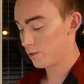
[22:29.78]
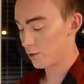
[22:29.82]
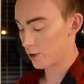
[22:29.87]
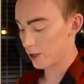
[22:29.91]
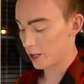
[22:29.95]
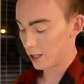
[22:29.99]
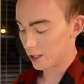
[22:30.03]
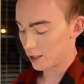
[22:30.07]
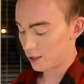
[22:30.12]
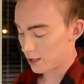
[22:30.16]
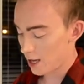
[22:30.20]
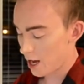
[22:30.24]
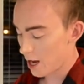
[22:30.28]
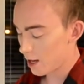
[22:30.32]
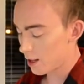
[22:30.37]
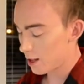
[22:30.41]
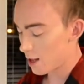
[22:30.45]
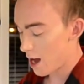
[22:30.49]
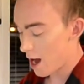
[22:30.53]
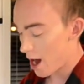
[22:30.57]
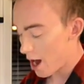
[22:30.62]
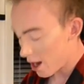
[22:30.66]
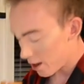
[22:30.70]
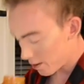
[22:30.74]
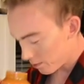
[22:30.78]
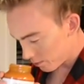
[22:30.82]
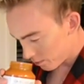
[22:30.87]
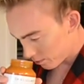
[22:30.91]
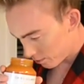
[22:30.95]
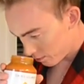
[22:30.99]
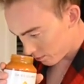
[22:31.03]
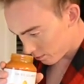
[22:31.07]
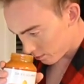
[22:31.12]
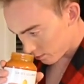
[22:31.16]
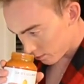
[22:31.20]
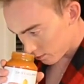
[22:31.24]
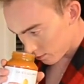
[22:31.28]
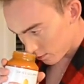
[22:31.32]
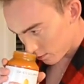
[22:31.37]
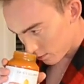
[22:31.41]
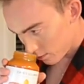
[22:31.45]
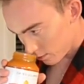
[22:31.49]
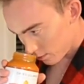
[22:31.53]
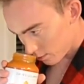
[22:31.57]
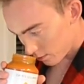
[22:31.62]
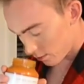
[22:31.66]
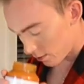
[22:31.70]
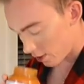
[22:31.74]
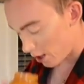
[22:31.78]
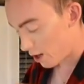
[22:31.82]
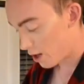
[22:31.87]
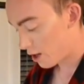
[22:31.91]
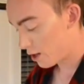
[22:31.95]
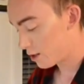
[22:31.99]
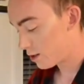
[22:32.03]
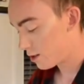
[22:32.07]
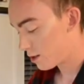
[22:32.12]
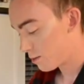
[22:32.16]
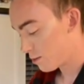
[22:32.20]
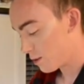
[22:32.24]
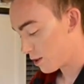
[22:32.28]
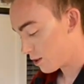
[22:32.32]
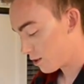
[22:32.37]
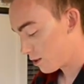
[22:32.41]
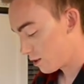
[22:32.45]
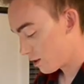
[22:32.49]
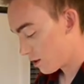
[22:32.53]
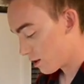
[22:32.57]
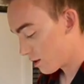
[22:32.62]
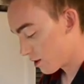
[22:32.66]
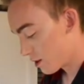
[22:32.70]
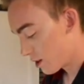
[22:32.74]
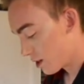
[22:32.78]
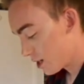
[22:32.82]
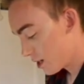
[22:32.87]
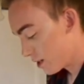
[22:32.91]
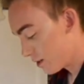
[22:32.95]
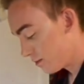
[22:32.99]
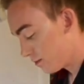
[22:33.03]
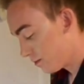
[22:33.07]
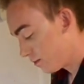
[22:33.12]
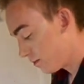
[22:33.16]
we're gonna take that. Oh, it smells so good.